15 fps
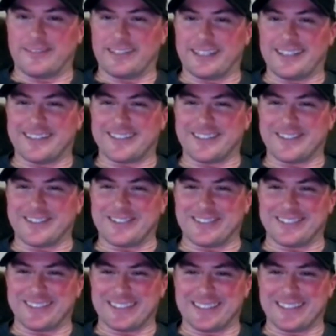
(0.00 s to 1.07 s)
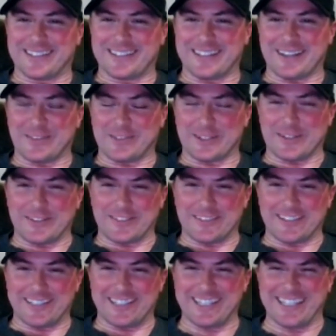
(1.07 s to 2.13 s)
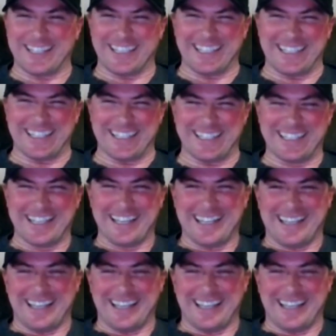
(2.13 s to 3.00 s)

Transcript: And so all I right.